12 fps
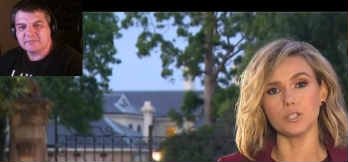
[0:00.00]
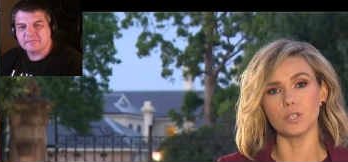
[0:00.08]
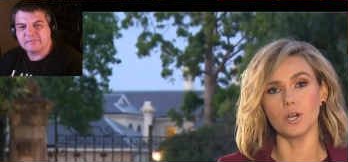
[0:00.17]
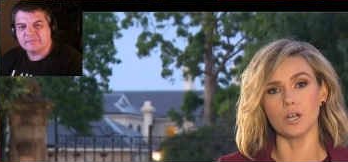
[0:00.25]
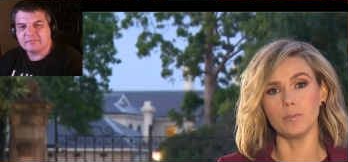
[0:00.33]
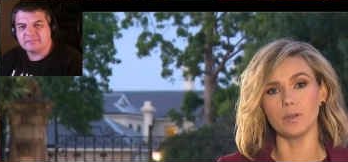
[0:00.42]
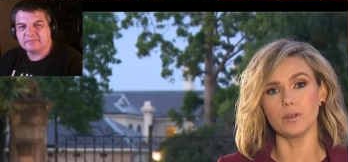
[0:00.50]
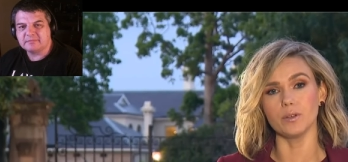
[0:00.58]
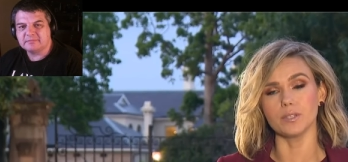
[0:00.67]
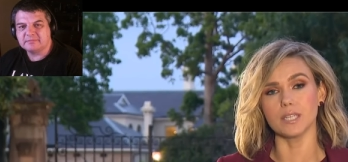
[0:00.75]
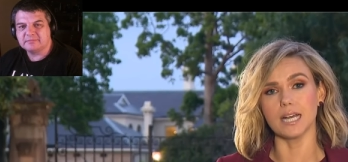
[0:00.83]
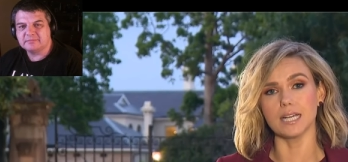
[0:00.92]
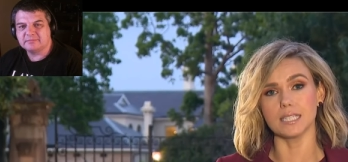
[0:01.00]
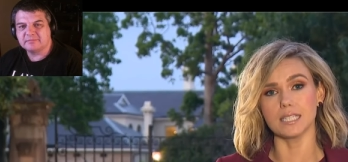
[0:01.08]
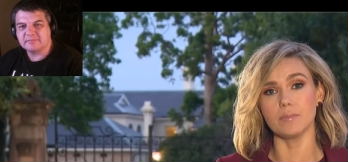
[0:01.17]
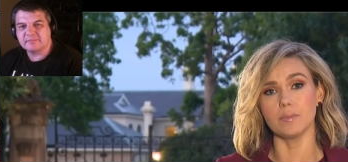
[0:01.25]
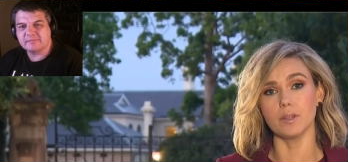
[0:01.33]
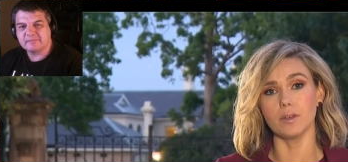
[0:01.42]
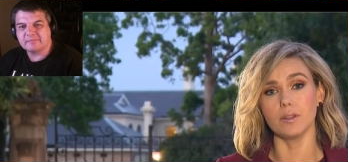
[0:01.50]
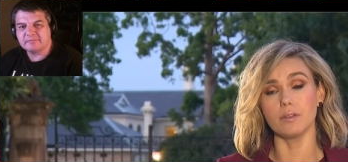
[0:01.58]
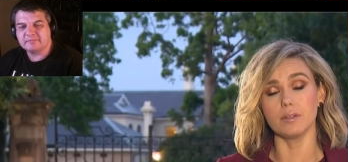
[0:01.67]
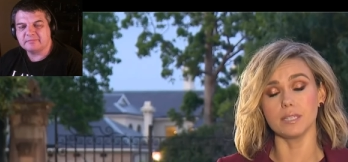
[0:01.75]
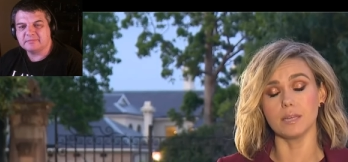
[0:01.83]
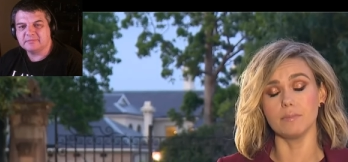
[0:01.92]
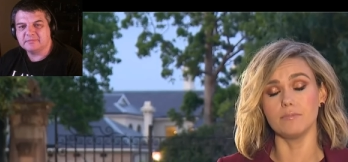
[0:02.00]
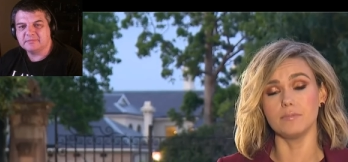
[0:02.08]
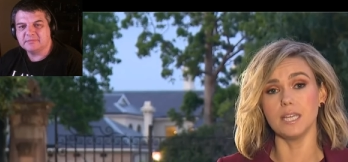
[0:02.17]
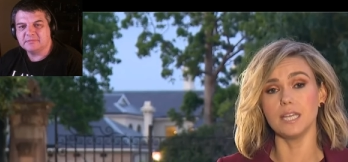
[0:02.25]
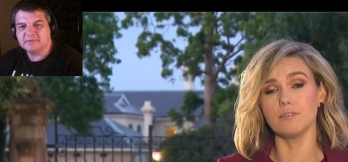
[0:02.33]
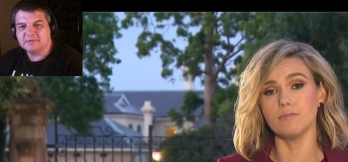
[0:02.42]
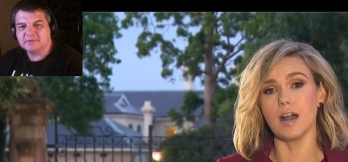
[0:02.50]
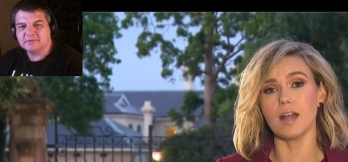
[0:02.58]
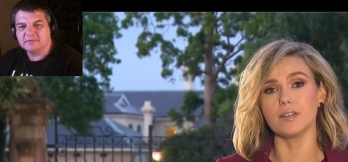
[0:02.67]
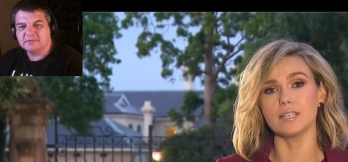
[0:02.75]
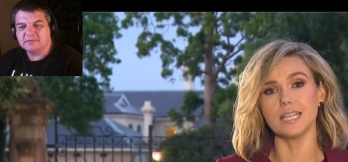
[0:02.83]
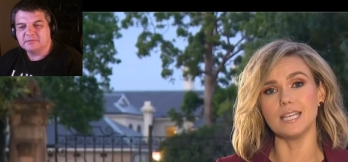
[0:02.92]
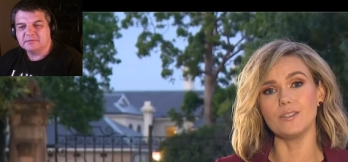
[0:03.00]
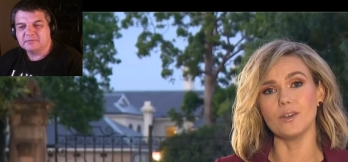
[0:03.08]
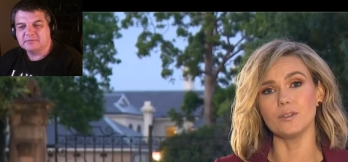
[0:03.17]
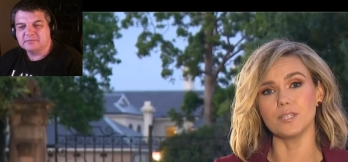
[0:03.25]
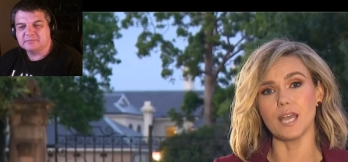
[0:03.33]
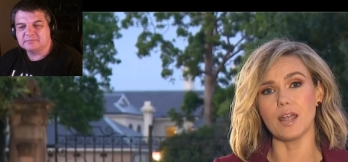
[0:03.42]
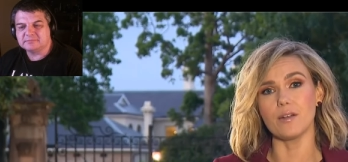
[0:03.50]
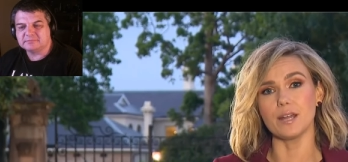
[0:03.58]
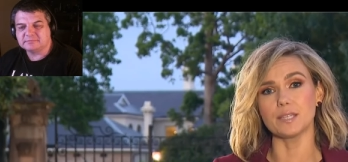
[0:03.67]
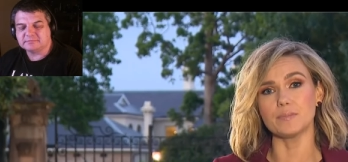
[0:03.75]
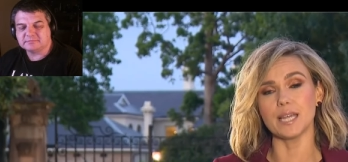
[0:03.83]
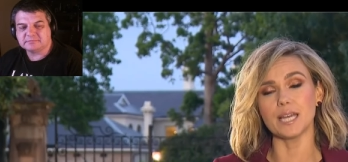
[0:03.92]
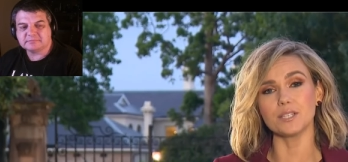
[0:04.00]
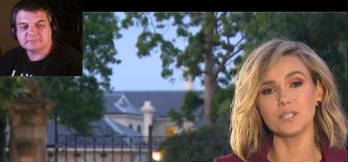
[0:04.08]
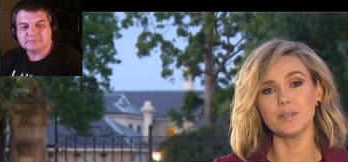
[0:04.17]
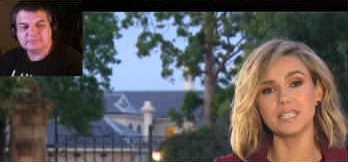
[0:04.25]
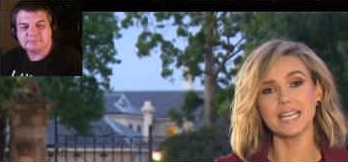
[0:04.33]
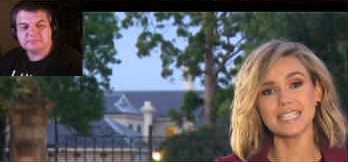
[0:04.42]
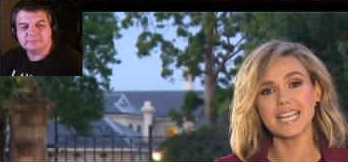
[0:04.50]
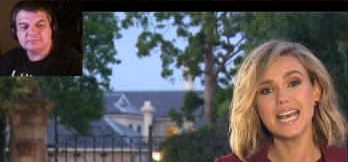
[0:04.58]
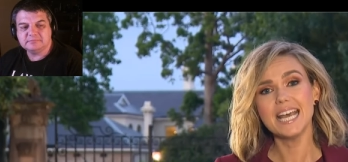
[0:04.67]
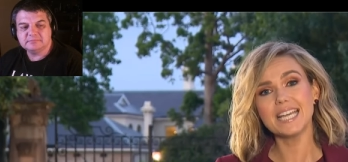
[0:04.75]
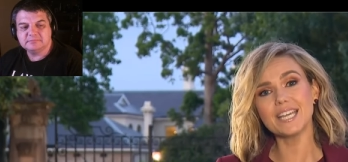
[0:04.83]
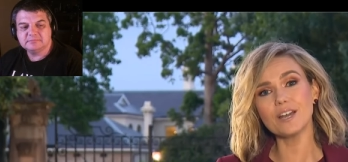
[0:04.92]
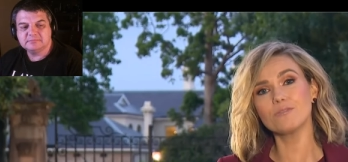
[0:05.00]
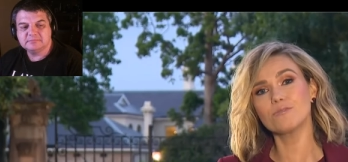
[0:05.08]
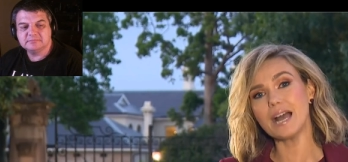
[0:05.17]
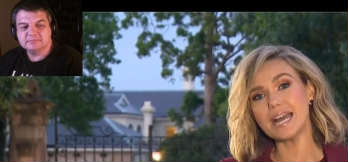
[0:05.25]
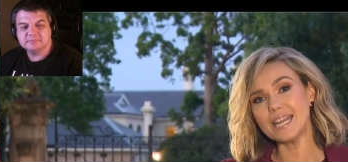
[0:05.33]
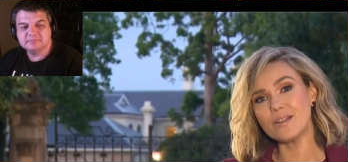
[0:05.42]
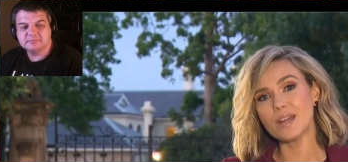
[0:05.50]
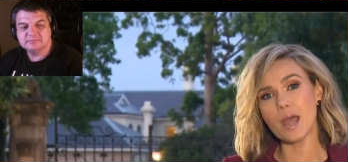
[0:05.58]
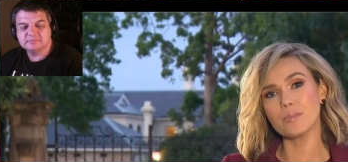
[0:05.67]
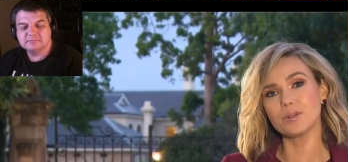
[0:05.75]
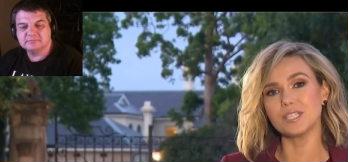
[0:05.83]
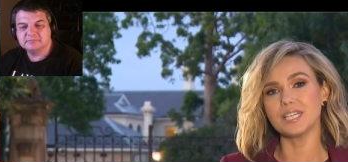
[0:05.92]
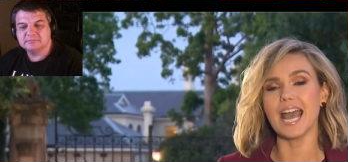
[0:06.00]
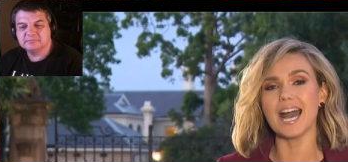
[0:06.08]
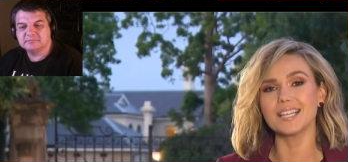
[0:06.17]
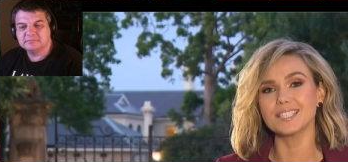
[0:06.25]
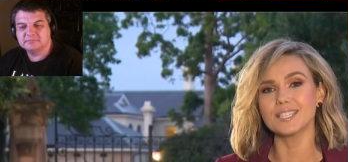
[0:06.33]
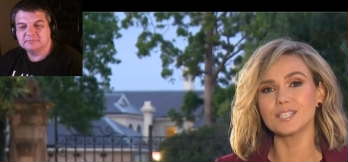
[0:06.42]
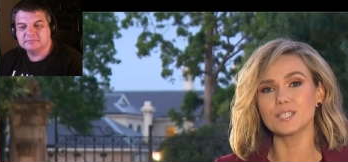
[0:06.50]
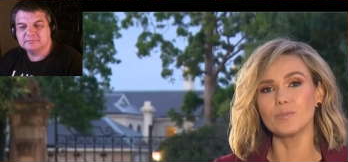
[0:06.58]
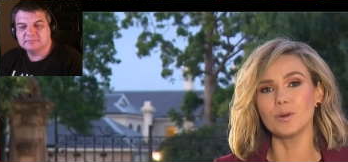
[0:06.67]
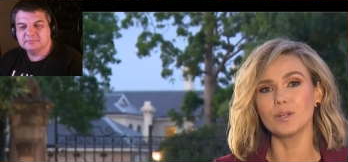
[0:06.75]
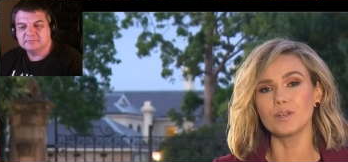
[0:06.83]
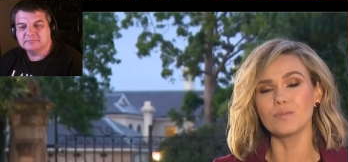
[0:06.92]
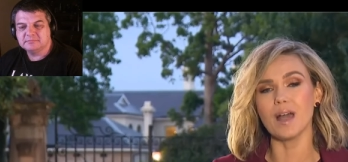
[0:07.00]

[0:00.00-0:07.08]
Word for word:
Speaker 1: and Tonga because uh, some of the there is some Zika virus in those areas. But that tour does kick off right here at Admiralty House this morning